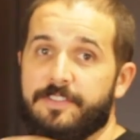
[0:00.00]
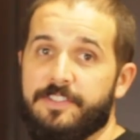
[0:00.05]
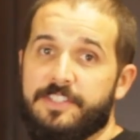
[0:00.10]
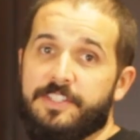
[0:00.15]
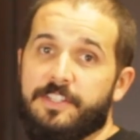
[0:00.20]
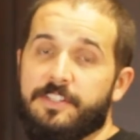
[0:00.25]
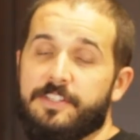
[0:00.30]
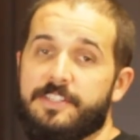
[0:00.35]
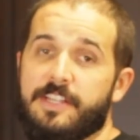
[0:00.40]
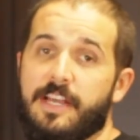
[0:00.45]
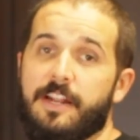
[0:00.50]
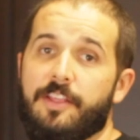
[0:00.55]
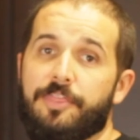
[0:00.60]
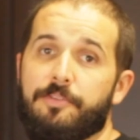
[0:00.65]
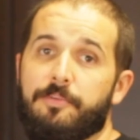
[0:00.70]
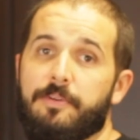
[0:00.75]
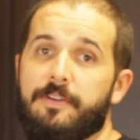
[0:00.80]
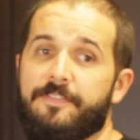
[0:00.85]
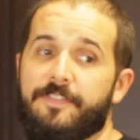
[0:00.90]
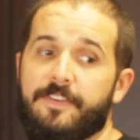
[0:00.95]
It's still set at
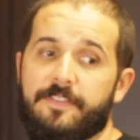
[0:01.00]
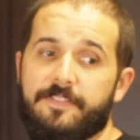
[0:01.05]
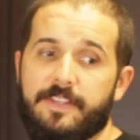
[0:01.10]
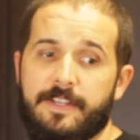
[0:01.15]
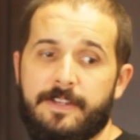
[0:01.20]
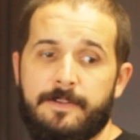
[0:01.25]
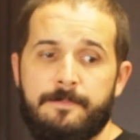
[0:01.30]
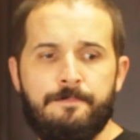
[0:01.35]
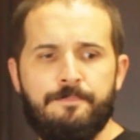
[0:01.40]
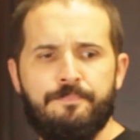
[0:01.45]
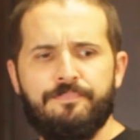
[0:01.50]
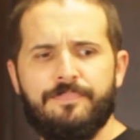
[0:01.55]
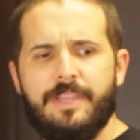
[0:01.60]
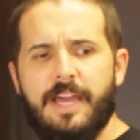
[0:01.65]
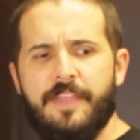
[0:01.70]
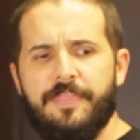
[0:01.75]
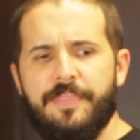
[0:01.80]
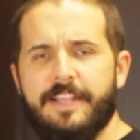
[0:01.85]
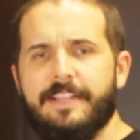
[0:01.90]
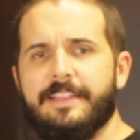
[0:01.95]
350. I
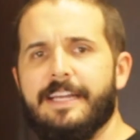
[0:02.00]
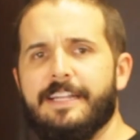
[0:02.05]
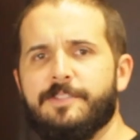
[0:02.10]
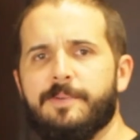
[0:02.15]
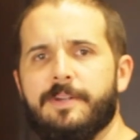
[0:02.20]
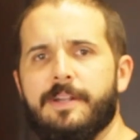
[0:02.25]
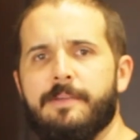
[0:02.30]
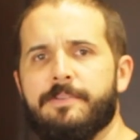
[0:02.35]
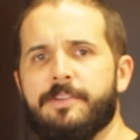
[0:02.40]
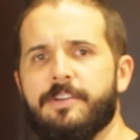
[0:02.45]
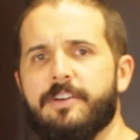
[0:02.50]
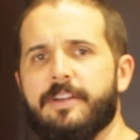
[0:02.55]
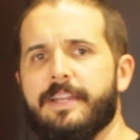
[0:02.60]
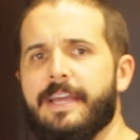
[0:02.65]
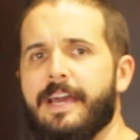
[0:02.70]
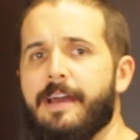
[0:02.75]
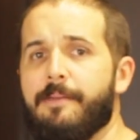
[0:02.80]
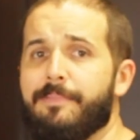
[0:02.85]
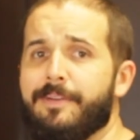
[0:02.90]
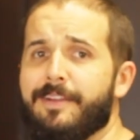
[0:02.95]
think that's what I'm cooking
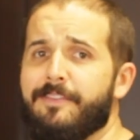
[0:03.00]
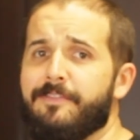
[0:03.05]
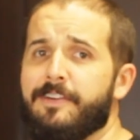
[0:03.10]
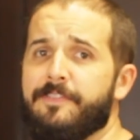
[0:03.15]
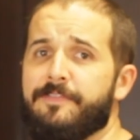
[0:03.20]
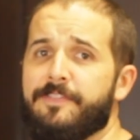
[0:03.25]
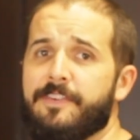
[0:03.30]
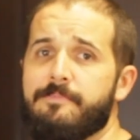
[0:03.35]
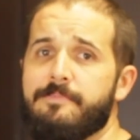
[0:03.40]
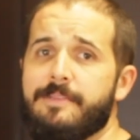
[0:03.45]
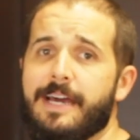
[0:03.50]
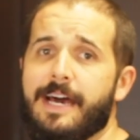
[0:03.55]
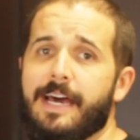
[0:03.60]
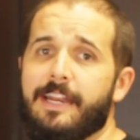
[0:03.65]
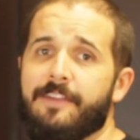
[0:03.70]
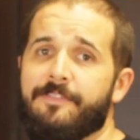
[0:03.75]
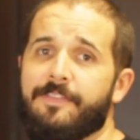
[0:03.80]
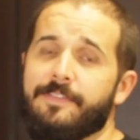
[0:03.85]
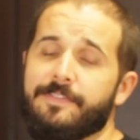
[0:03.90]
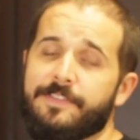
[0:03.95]
at, but even if I'm
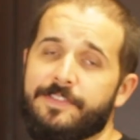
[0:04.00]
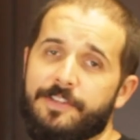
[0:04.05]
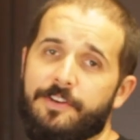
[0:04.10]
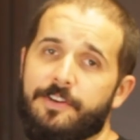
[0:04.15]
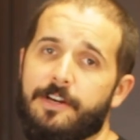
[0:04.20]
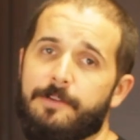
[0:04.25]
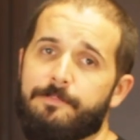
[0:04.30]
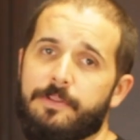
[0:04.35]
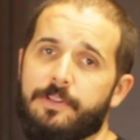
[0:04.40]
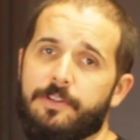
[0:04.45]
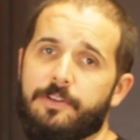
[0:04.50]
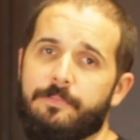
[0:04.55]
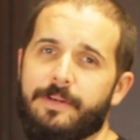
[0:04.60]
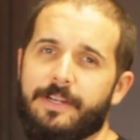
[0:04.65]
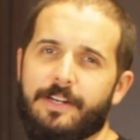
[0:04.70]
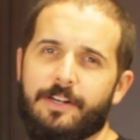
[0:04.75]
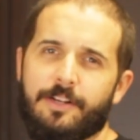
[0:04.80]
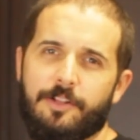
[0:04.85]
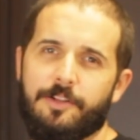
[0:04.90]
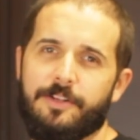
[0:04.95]
not, if I have to turn it up a little
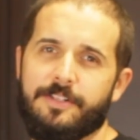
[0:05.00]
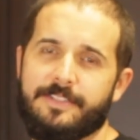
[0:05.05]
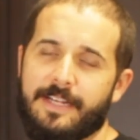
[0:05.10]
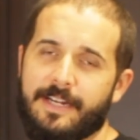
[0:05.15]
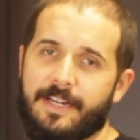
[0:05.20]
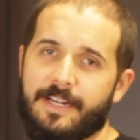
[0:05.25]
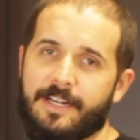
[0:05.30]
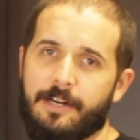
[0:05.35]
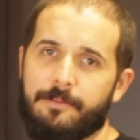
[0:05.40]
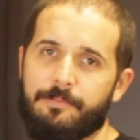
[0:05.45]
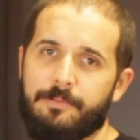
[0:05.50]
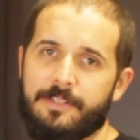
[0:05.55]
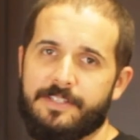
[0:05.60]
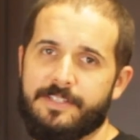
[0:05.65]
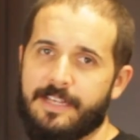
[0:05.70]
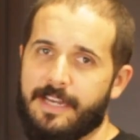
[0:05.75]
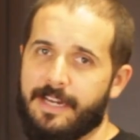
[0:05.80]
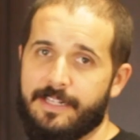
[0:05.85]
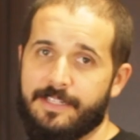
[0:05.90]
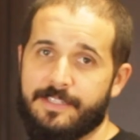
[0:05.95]
bit, it'll only take a couple of
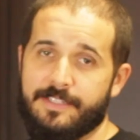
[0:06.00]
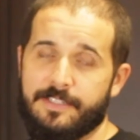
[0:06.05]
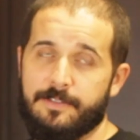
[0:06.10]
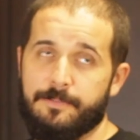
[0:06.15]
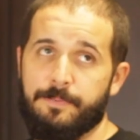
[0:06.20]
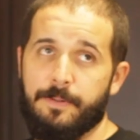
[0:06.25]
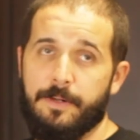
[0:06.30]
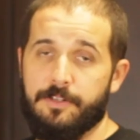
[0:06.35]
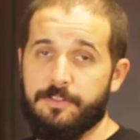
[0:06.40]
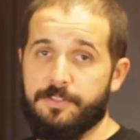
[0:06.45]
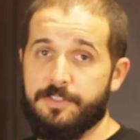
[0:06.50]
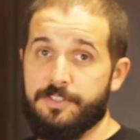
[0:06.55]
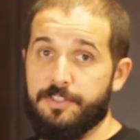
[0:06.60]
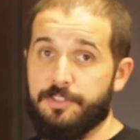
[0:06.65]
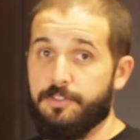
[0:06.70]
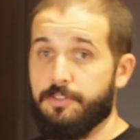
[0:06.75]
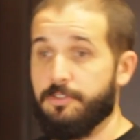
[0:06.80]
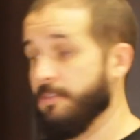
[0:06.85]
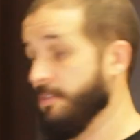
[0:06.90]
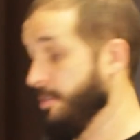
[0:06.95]
seconds as opposed
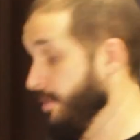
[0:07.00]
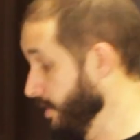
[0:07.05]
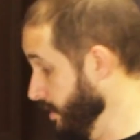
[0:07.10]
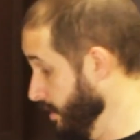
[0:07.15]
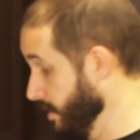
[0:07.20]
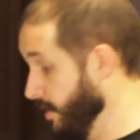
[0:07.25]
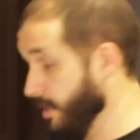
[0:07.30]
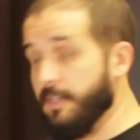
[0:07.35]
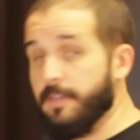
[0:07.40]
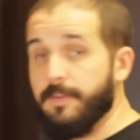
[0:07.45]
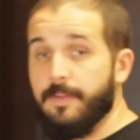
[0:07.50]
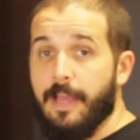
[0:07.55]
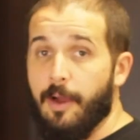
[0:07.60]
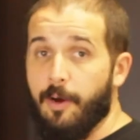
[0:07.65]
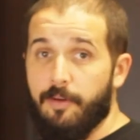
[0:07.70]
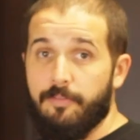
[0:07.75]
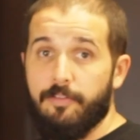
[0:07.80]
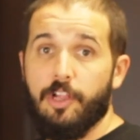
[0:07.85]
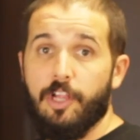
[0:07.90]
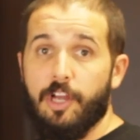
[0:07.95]
to
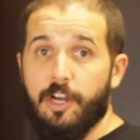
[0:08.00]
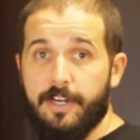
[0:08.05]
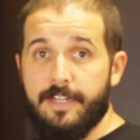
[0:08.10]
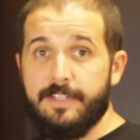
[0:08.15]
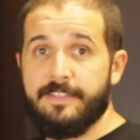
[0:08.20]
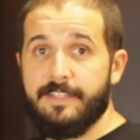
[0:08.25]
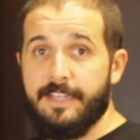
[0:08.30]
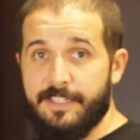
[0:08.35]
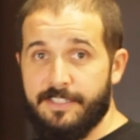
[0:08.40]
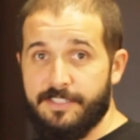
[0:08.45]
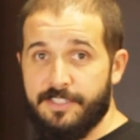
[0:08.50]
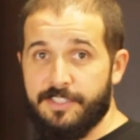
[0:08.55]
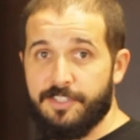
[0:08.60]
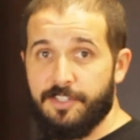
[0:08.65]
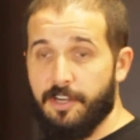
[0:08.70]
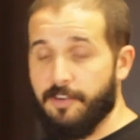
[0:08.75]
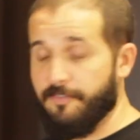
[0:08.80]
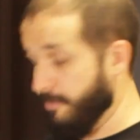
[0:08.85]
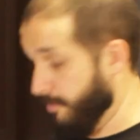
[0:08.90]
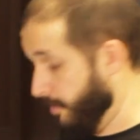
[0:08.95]
however long it takes to
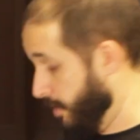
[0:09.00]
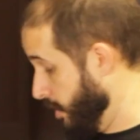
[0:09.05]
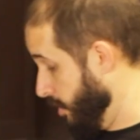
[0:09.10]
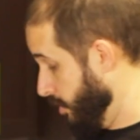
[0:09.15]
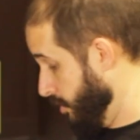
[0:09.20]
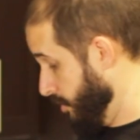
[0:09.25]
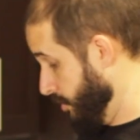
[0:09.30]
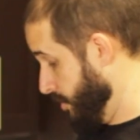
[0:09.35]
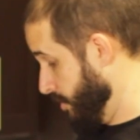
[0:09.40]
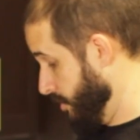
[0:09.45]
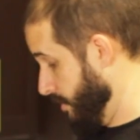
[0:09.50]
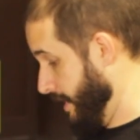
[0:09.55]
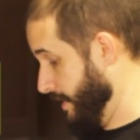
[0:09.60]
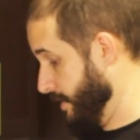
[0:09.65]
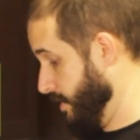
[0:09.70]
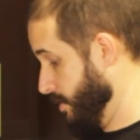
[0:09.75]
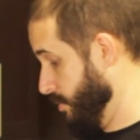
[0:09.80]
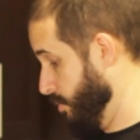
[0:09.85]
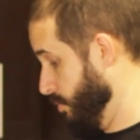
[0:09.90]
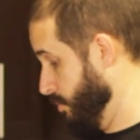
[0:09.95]
start from cold, so
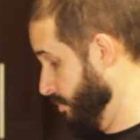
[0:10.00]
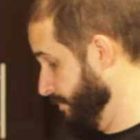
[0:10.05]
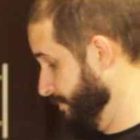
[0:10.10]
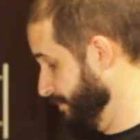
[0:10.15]
that's cool.